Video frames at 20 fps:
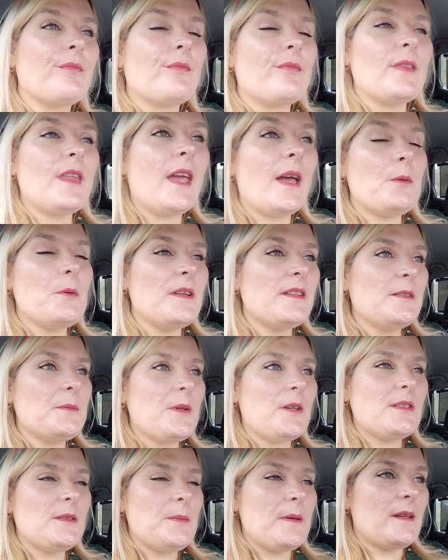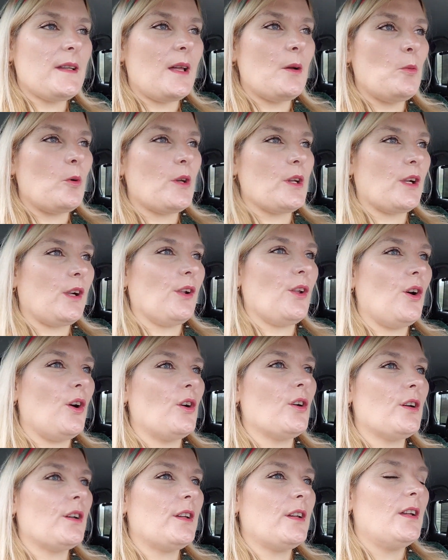Yeah, we went to bed at like 1 o'clock.
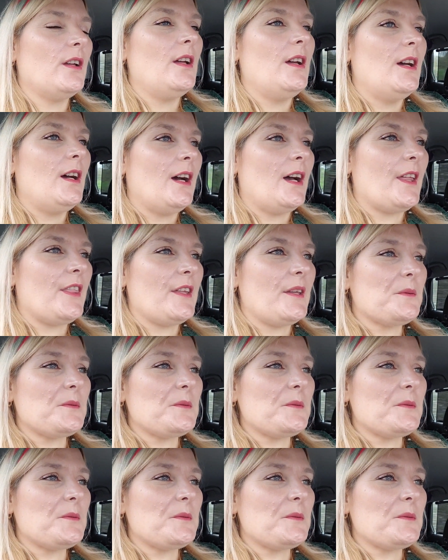I think it